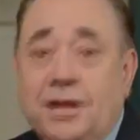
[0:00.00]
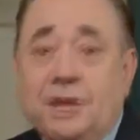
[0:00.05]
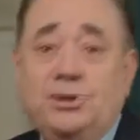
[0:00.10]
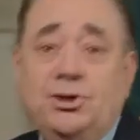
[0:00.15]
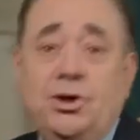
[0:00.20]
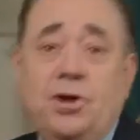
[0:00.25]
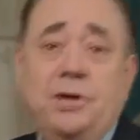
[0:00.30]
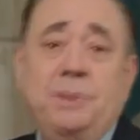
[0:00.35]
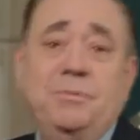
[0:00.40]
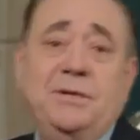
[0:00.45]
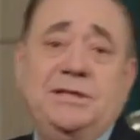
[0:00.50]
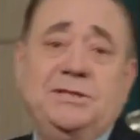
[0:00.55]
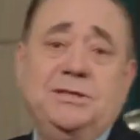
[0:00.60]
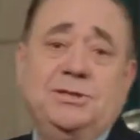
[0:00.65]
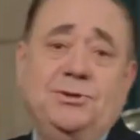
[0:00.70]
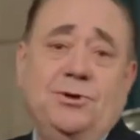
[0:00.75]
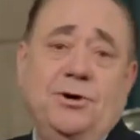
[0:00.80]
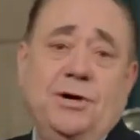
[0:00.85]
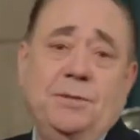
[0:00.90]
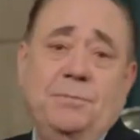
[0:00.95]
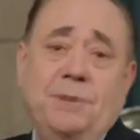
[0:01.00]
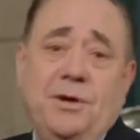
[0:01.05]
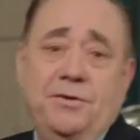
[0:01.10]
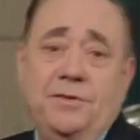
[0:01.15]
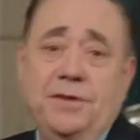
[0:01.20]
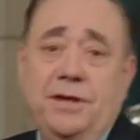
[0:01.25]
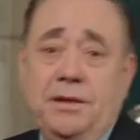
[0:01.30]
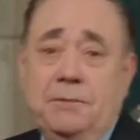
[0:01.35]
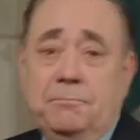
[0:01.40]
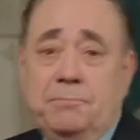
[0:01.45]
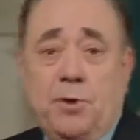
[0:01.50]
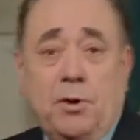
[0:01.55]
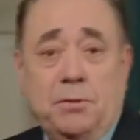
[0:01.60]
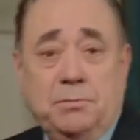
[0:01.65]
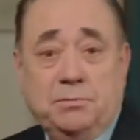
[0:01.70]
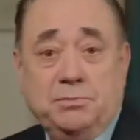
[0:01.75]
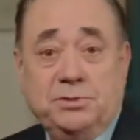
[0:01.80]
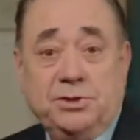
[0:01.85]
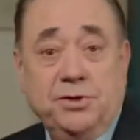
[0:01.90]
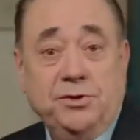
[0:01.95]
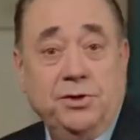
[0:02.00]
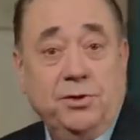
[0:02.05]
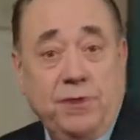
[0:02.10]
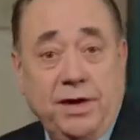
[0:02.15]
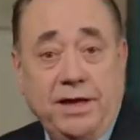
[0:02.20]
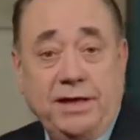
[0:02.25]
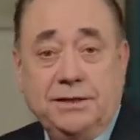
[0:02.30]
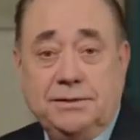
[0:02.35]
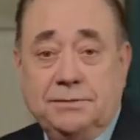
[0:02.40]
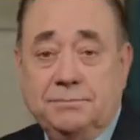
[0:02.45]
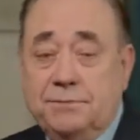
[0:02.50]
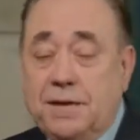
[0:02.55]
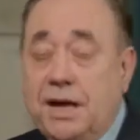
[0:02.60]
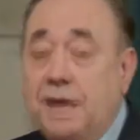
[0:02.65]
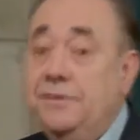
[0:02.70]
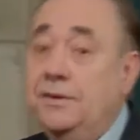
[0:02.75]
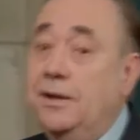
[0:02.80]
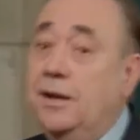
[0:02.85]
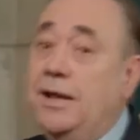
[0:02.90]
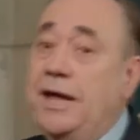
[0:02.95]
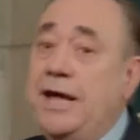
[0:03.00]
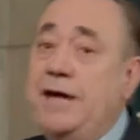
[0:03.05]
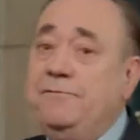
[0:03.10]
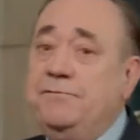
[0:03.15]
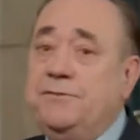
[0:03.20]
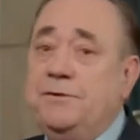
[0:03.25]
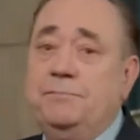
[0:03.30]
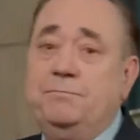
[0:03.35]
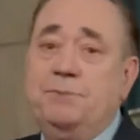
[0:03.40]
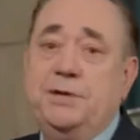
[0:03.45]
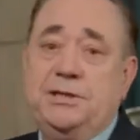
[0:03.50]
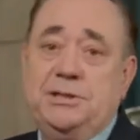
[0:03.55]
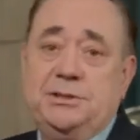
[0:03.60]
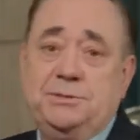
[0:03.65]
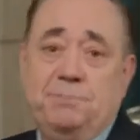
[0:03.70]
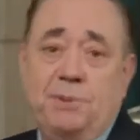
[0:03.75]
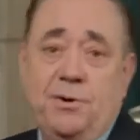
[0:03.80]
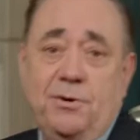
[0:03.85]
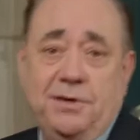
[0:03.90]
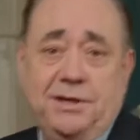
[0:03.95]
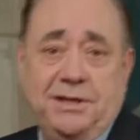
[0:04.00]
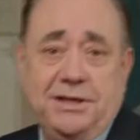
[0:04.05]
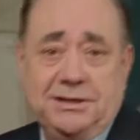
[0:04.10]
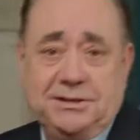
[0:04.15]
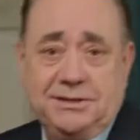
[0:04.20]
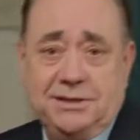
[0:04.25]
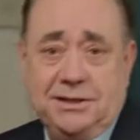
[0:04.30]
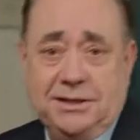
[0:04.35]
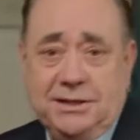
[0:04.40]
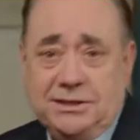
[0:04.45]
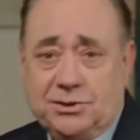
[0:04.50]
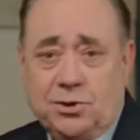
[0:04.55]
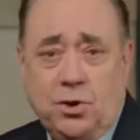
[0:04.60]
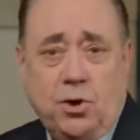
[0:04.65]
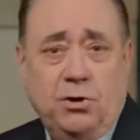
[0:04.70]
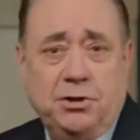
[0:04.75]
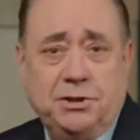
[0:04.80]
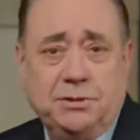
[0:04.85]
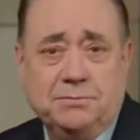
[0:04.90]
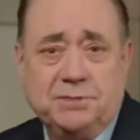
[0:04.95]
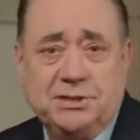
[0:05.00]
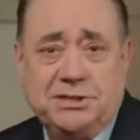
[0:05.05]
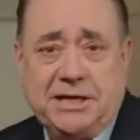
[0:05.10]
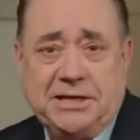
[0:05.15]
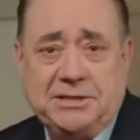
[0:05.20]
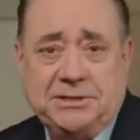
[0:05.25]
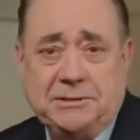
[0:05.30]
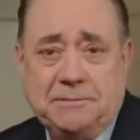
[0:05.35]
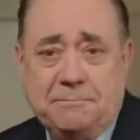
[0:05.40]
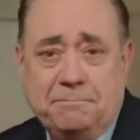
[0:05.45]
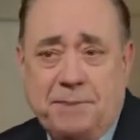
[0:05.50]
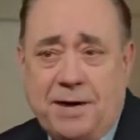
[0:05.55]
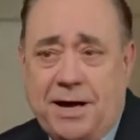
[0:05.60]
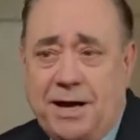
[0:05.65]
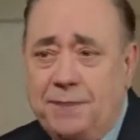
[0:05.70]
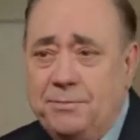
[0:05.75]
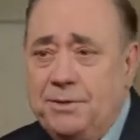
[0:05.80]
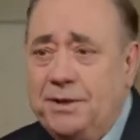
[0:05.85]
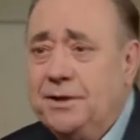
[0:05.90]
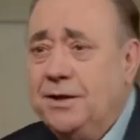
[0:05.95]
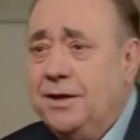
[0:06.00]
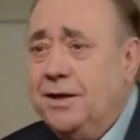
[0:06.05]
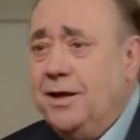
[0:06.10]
joining me to talk about the problems on the right and the left of British politics in this autumn session of Parliament,